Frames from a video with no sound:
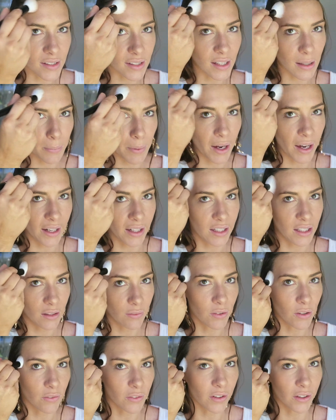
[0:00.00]
keep adding
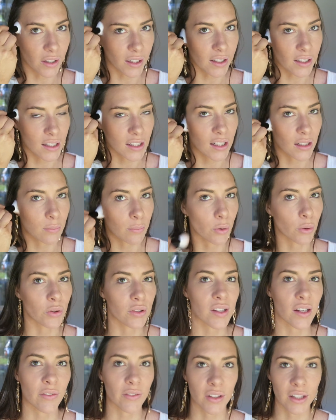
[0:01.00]
if you feel like you need more
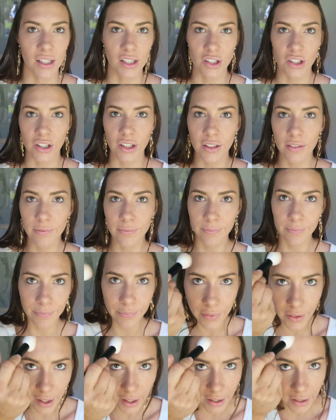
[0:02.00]
definition,
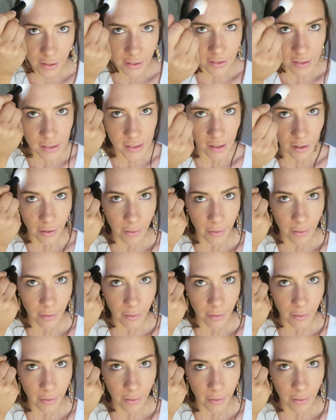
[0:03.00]
and